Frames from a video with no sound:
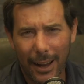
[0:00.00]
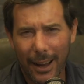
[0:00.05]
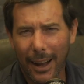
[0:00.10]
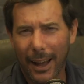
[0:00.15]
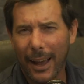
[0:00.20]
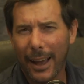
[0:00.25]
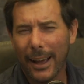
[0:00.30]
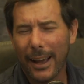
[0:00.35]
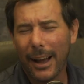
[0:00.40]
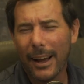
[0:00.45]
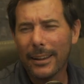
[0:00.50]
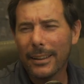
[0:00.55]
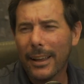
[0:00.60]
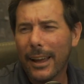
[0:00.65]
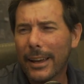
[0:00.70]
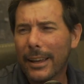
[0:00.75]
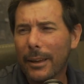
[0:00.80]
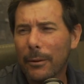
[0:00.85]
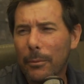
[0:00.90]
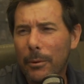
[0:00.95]
Hey, I
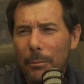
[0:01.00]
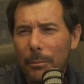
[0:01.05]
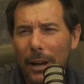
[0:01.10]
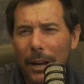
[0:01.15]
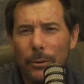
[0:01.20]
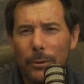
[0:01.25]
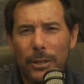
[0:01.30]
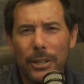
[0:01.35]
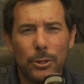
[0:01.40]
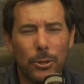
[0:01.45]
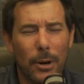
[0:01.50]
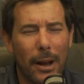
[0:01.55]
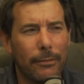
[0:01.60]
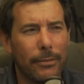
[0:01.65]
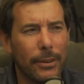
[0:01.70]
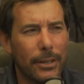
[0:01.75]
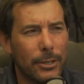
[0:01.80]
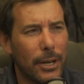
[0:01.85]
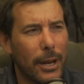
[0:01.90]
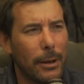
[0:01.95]
like it when my only
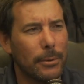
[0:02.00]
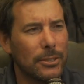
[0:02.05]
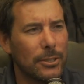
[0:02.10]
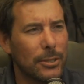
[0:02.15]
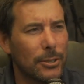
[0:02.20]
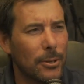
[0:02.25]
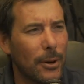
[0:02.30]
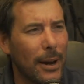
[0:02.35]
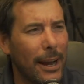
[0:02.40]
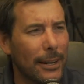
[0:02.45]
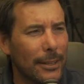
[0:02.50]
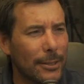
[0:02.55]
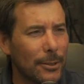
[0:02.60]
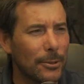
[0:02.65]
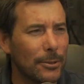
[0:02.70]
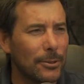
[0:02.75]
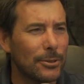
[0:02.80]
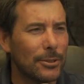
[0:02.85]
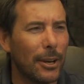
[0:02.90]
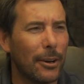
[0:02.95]
traffic jam is a
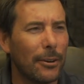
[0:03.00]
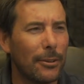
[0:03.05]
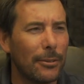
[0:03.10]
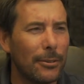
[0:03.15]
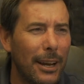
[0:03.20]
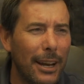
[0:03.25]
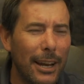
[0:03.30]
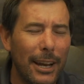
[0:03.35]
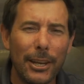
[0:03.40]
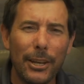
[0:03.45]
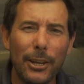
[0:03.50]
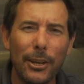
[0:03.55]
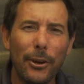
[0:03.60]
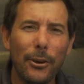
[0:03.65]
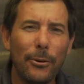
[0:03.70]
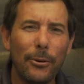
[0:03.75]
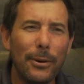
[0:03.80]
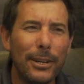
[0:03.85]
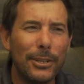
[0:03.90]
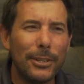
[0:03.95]
tractor. So
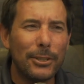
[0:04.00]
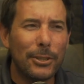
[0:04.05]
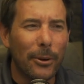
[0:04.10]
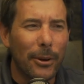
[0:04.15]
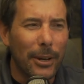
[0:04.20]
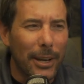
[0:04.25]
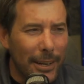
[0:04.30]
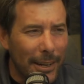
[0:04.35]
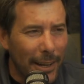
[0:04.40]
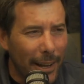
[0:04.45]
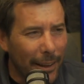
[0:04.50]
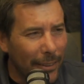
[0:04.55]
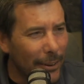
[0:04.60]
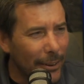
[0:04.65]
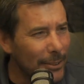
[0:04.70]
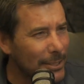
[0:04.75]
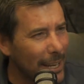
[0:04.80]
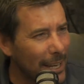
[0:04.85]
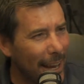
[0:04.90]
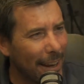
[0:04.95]
you enjoy it down
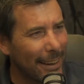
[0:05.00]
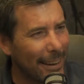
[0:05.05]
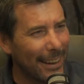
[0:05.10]
there, Zach.